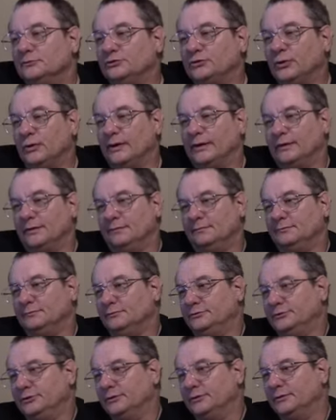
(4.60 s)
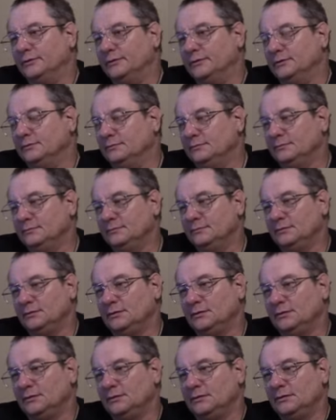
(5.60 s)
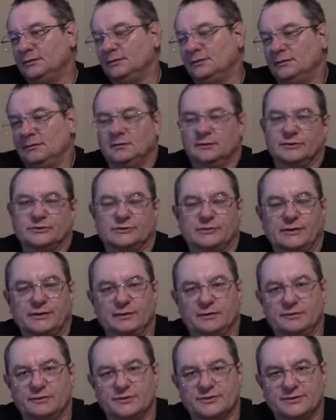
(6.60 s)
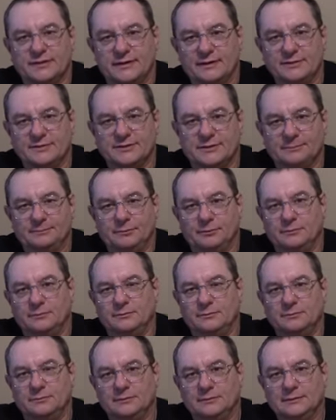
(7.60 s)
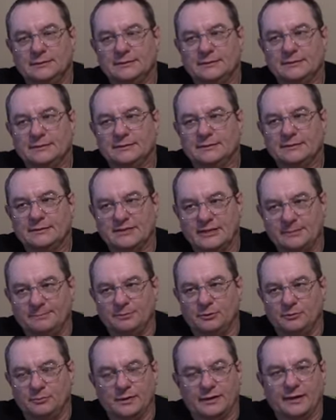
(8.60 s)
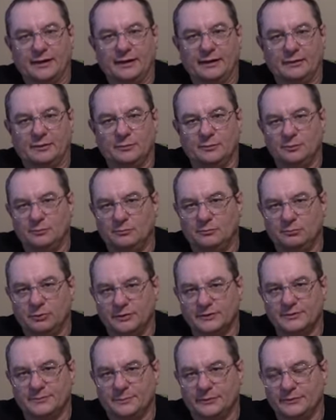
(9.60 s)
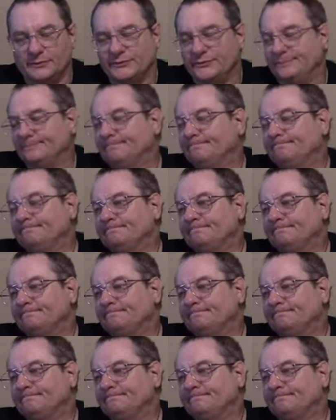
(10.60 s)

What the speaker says: Troy, dude, let's try to understand simple mechanical principles.